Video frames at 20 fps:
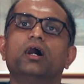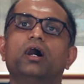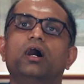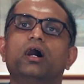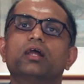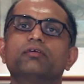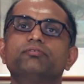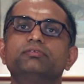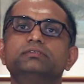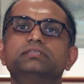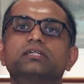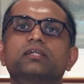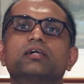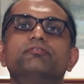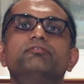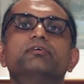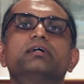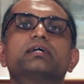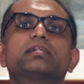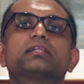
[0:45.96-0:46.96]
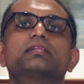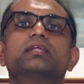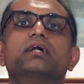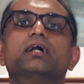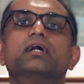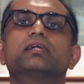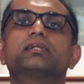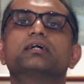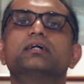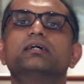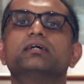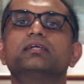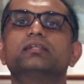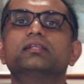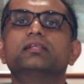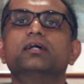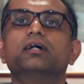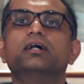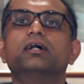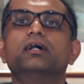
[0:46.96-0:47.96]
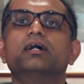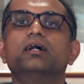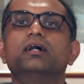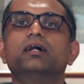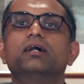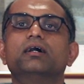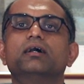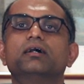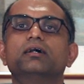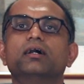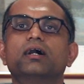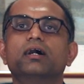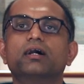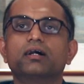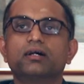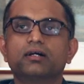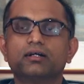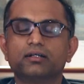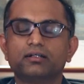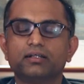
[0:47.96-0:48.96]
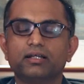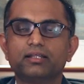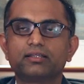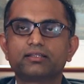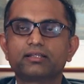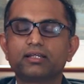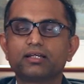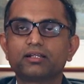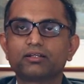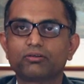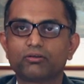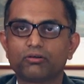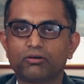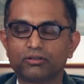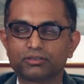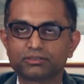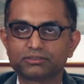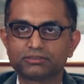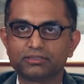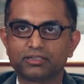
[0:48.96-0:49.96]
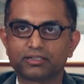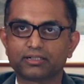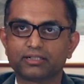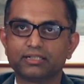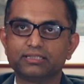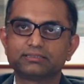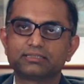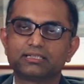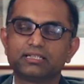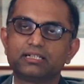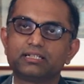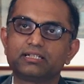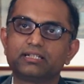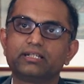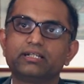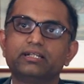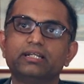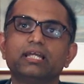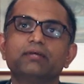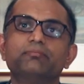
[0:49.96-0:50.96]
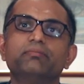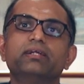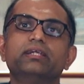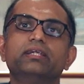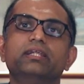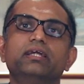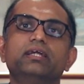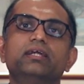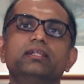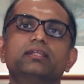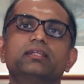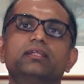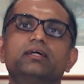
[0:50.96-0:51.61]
All of us are aware that the healthcare costs are escalating day by day.